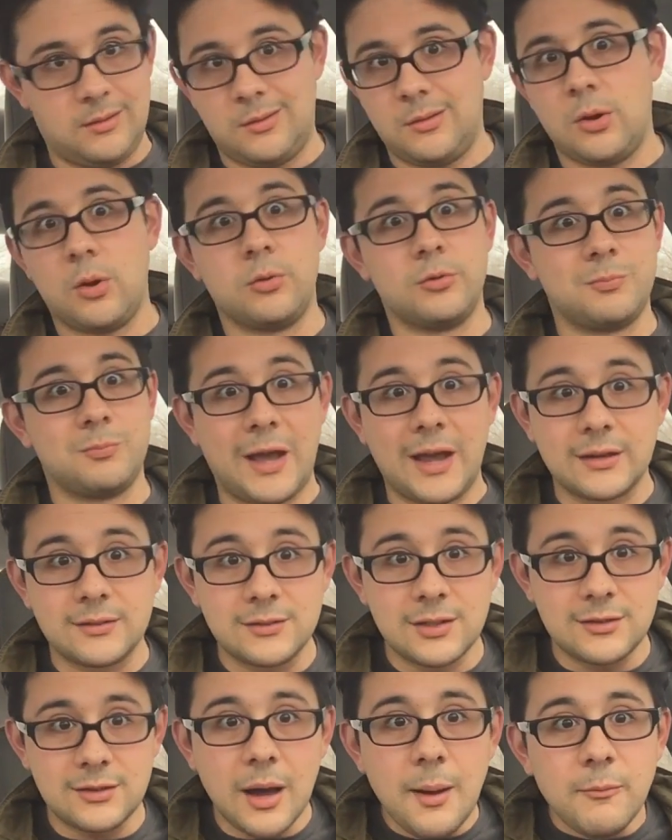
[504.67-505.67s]
goes
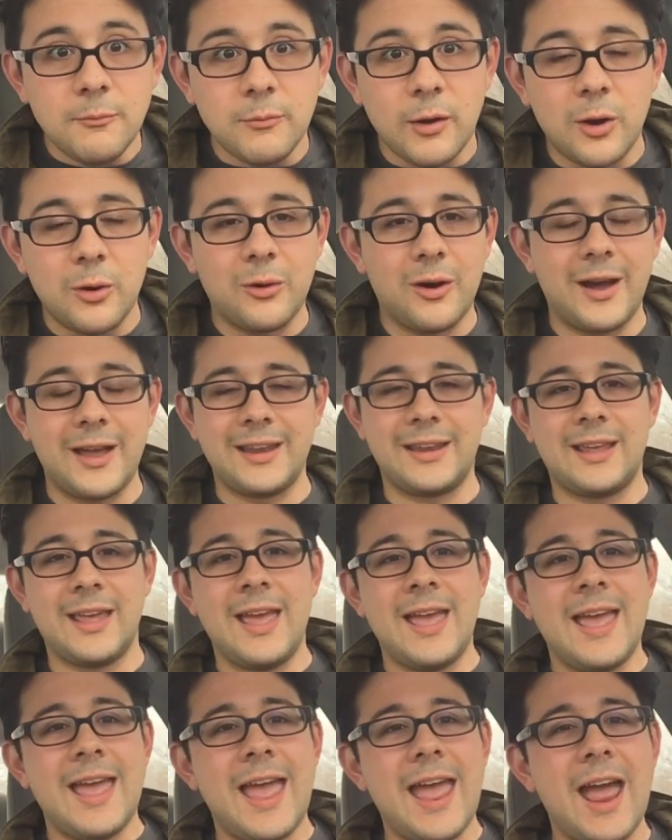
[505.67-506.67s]
back to Dumbo. Like,
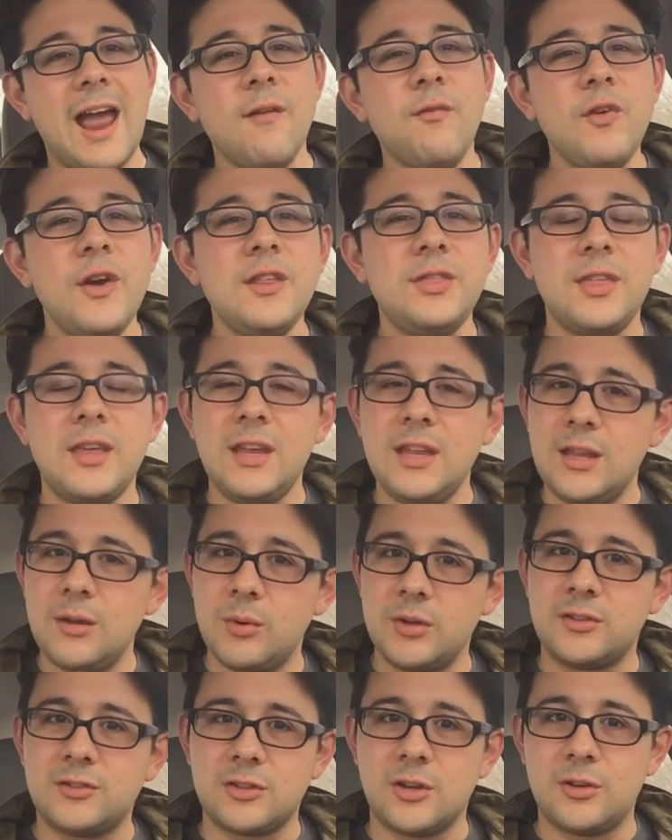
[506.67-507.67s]
everything
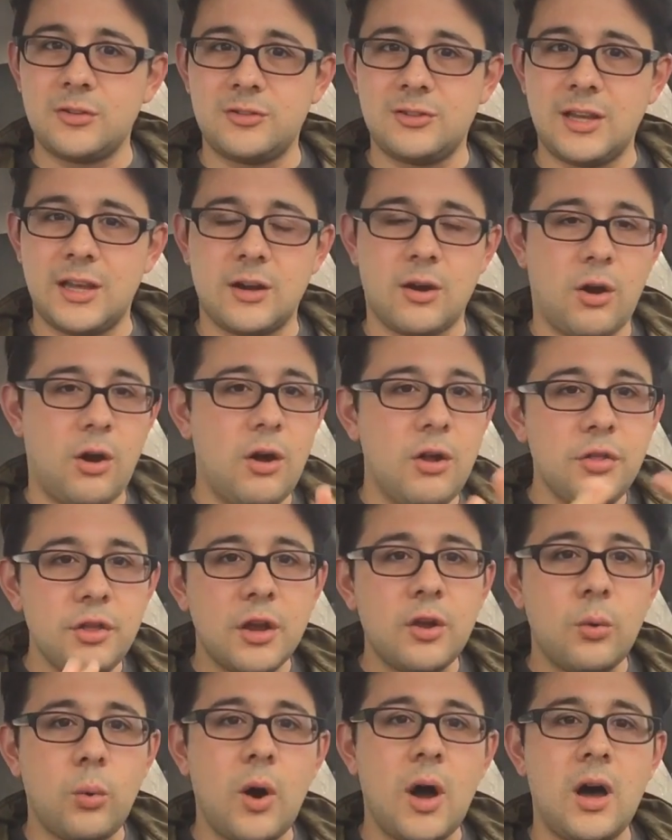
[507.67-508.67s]
you associate, all
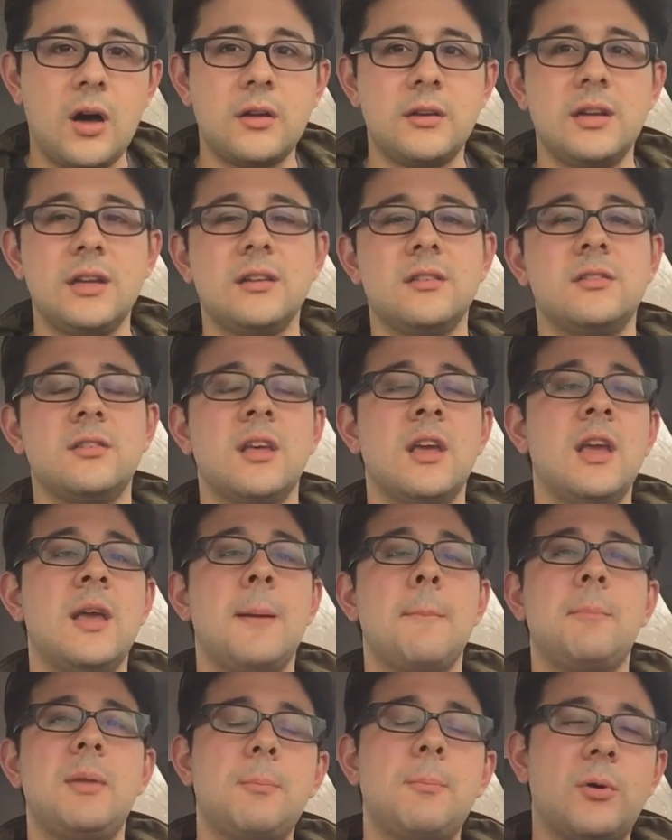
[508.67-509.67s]
the qualities,
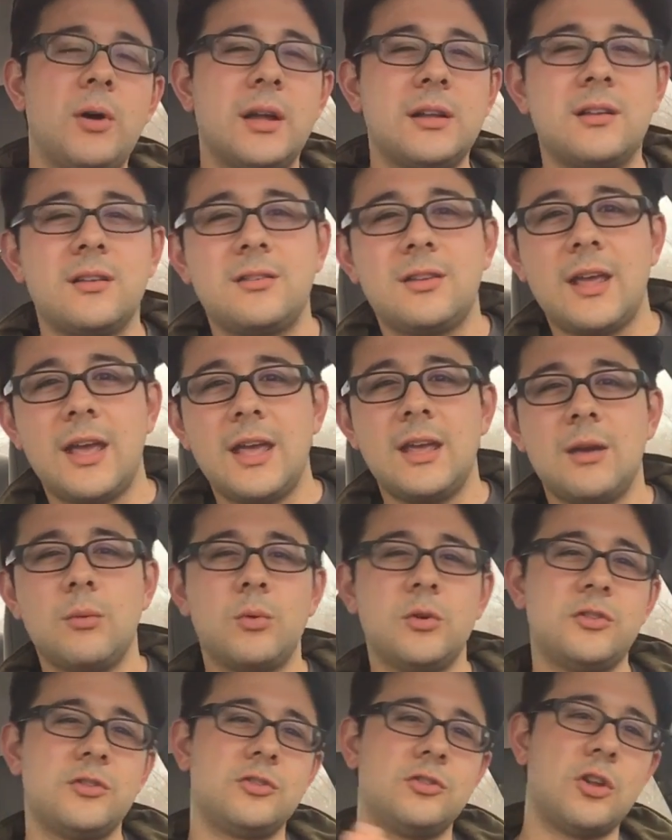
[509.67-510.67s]
people like to say it
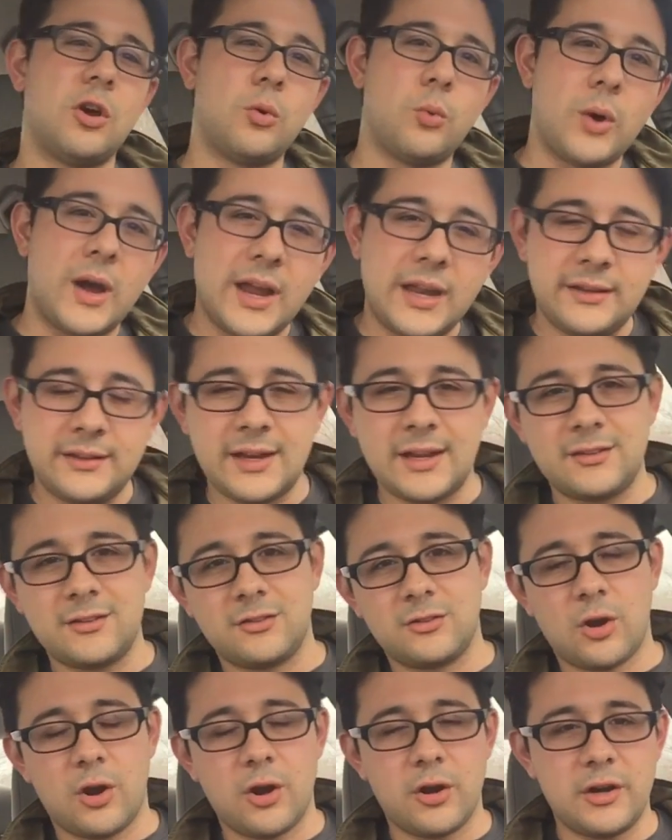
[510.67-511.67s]
was Snow White that
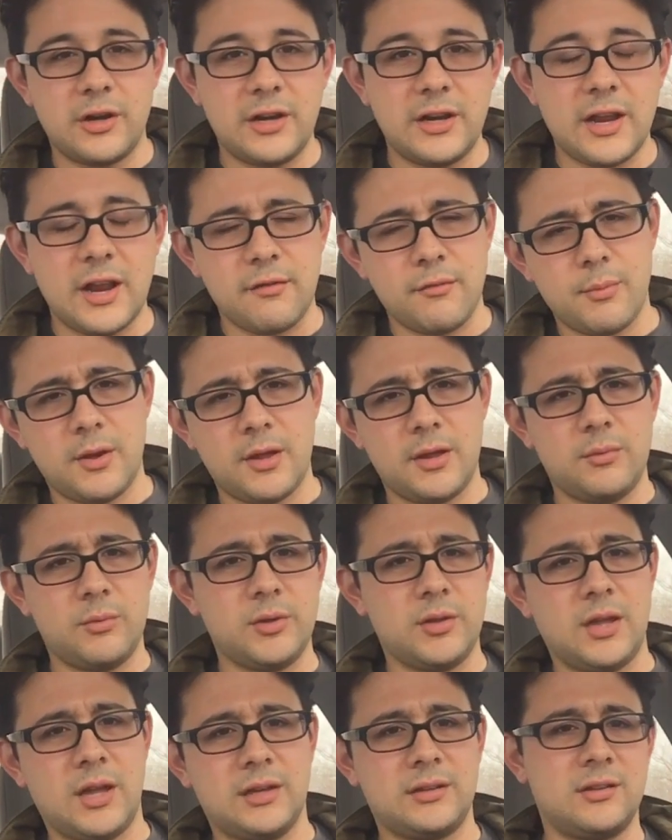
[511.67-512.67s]
started it, everybody
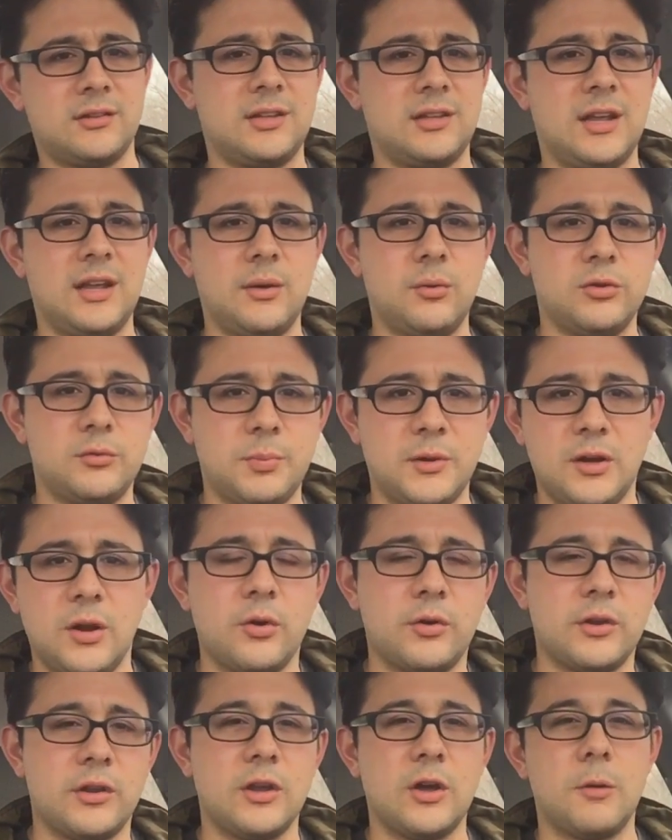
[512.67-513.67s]
would like to say it was
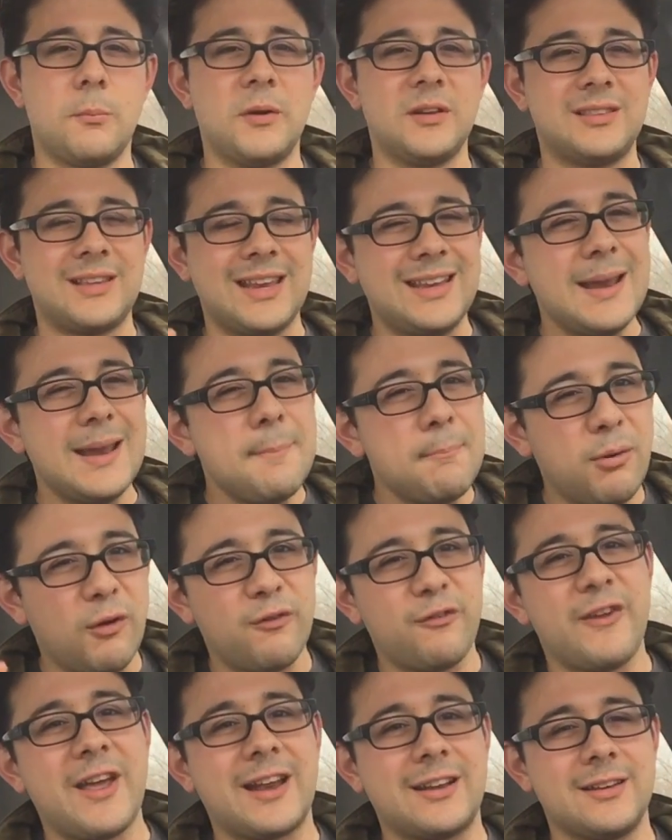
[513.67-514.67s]
Pinocchio, but they didn't
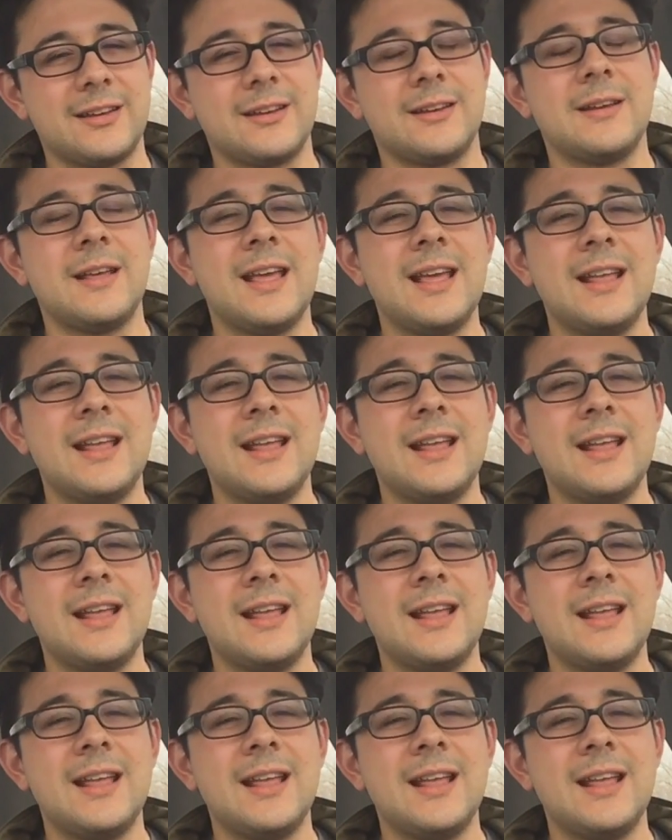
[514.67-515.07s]
perfect it.